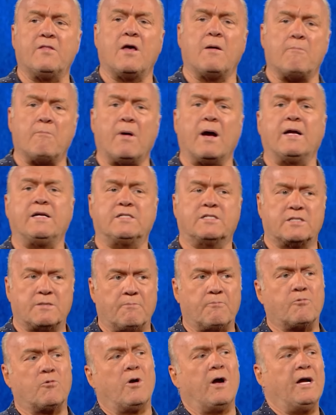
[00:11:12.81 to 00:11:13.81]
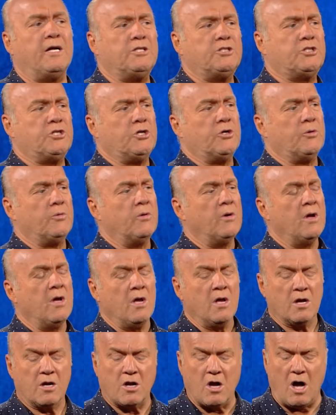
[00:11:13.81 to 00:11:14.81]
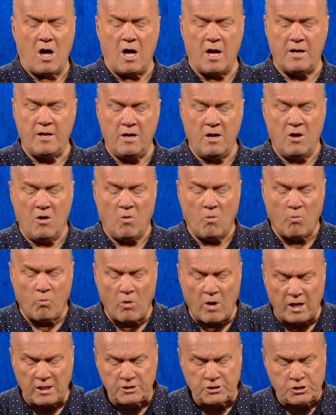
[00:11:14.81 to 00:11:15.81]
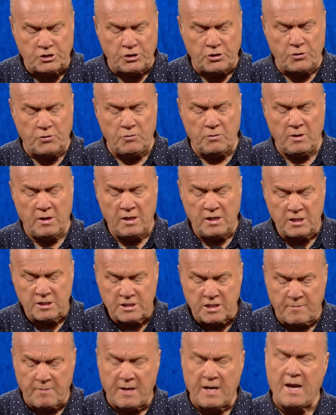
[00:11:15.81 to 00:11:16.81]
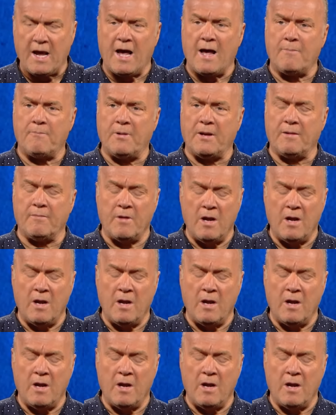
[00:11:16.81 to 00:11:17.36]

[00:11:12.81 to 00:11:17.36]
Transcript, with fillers: that might surprise you. God wants you to be happy.